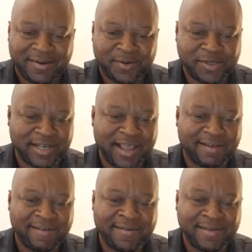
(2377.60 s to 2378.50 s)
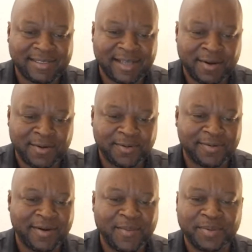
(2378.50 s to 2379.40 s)
Not like Van Wezan,
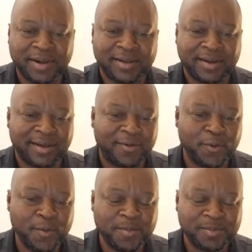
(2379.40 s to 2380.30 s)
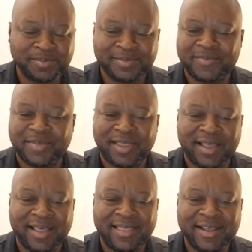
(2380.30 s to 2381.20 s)
when book a room
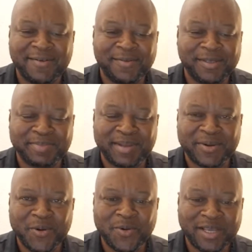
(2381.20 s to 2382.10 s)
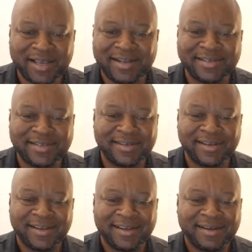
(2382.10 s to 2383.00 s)
and then spend the whole weekend
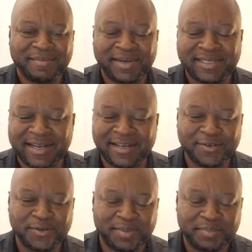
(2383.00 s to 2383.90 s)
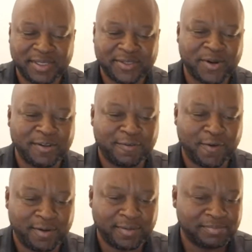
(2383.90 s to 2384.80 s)
pretending to be busy on the
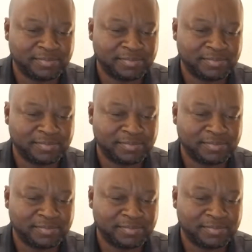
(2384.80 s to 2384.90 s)
phone.